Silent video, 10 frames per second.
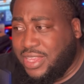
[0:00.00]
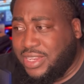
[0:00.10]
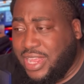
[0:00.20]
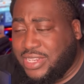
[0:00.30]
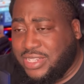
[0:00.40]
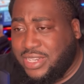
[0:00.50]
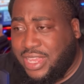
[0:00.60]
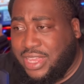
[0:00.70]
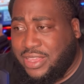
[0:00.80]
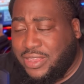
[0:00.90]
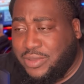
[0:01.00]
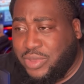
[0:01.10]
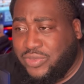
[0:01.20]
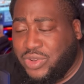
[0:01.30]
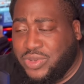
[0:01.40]
that today,
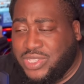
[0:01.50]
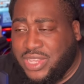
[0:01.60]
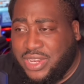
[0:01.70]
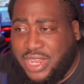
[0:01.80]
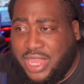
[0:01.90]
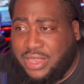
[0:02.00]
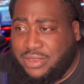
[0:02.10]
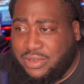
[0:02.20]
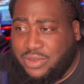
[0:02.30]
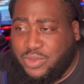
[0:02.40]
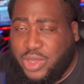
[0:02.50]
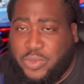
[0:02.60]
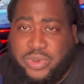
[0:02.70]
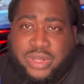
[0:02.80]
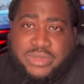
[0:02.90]
even though it's Sunday. We
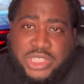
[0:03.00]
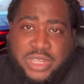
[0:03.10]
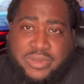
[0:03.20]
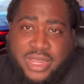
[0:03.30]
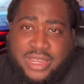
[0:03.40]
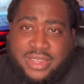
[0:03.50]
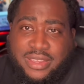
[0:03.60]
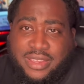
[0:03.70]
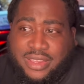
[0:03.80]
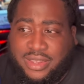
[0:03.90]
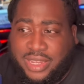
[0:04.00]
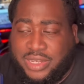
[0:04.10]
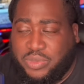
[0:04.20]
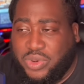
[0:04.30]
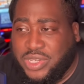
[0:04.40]
opened up the gym and let
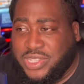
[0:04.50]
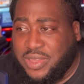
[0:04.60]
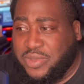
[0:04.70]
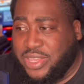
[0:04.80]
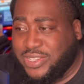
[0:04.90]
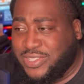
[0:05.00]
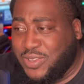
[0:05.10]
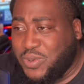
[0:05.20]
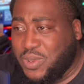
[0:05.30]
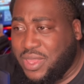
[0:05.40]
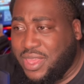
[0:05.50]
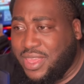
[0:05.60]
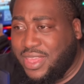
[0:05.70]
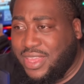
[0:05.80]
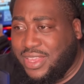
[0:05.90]
the boys come in. So,
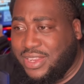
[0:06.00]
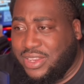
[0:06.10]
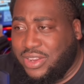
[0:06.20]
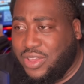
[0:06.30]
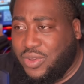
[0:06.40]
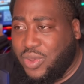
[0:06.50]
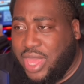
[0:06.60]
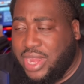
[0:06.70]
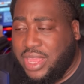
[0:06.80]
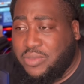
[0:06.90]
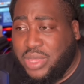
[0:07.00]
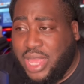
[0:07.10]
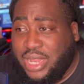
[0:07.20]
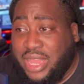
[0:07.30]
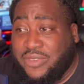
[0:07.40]
you know, at an
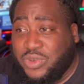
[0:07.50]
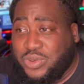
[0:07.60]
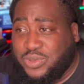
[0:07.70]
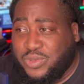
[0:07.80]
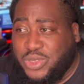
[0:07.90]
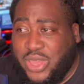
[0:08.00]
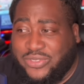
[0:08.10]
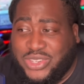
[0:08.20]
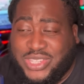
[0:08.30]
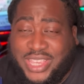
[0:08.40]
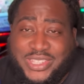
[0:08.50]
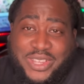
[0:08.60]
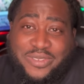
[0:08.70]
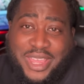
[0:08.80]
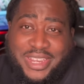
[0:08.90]
NBA level, when you have to say
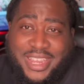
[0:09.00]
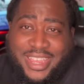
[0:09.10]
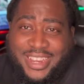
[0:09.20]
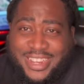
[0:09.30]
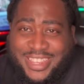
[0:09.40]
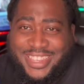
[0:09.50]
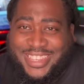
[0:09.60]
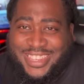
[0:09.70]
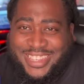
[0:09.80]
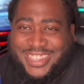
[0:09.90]
stuff like that,